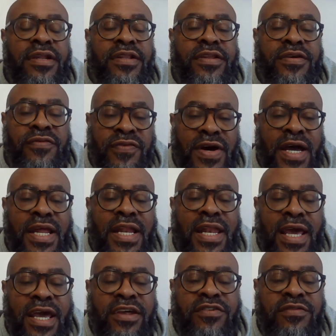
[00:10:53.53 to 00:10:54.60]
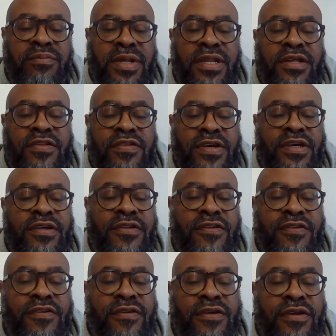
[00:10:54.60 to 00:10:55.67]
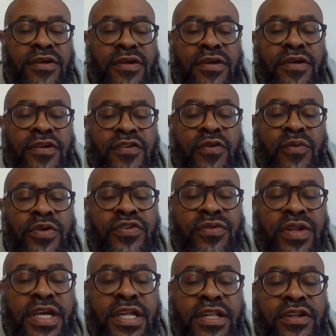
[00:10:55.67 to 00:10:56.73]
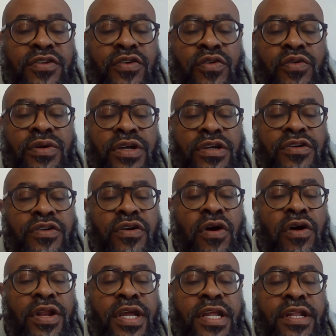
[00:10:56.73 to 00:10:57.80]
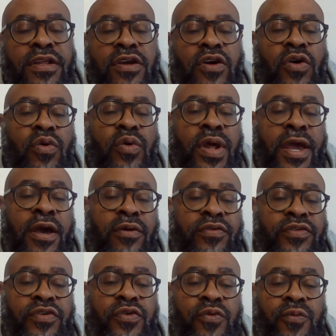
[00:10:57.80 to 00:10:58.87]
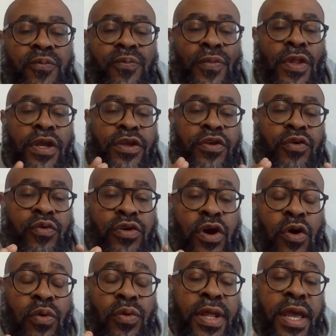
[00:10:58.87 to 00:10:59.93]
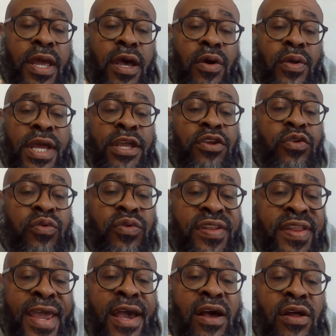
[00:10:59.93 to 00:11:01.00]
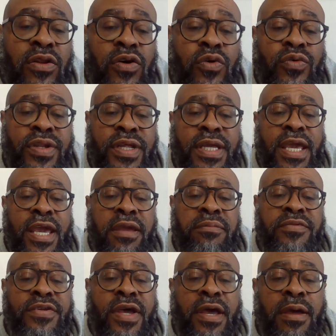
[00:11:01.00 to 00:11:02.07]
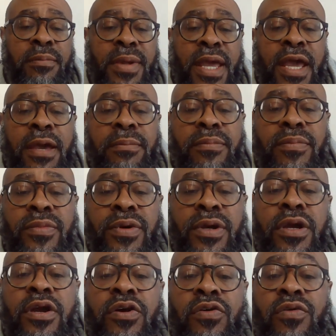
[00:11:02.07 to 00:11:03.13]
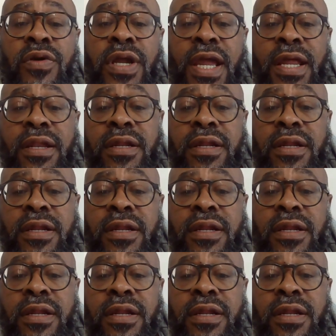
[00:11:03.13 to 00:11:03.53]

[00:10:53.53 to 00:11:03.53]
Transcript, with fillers: to find last minute tickets. So, what you need to do is, y'all need to go down to, you go down and you download the Game Time app, create